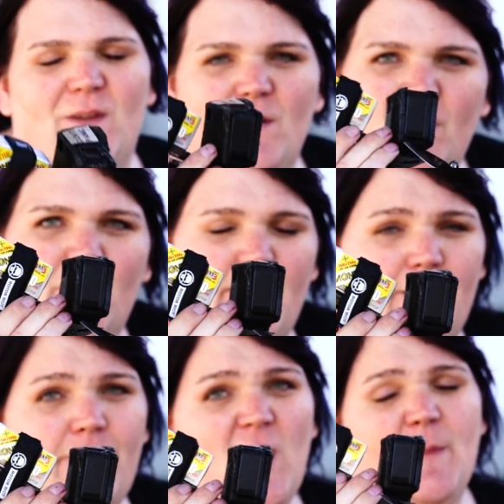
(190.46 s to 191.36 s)
a unicorn
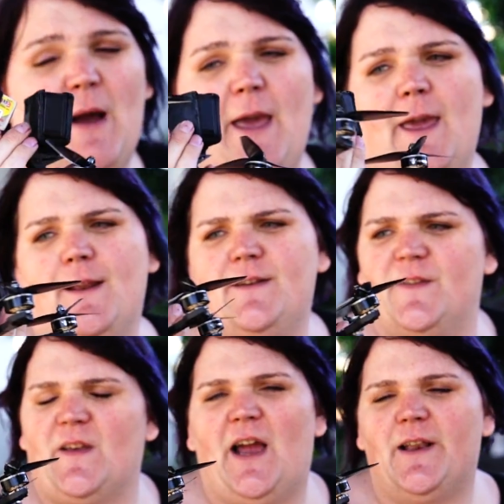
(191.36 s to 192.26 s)
airframe. I
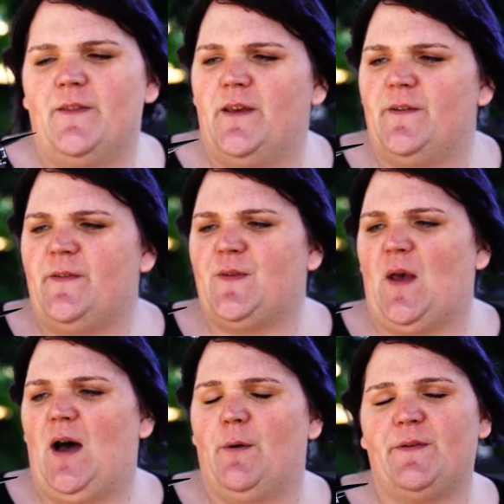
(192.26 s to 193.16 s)
designed this
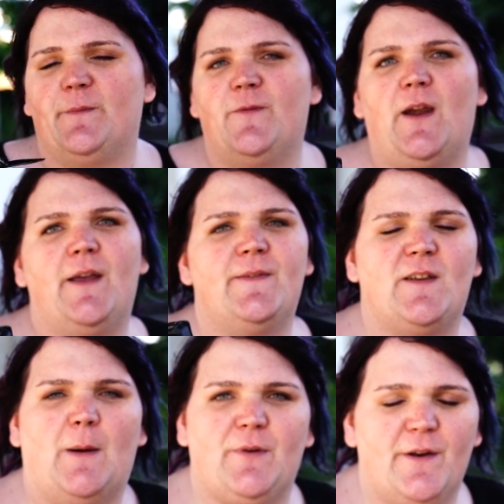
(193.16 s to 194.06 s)
with some friends
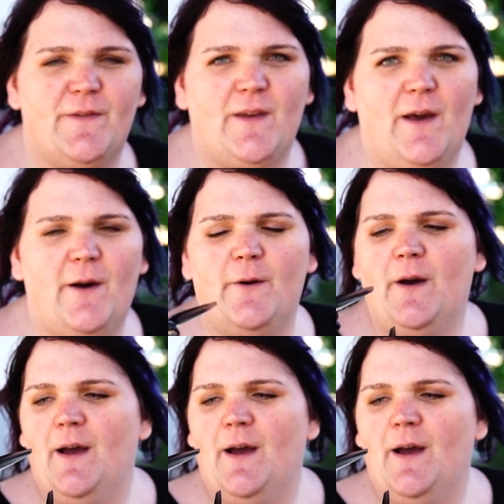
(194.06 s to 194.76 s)
a couple years ago.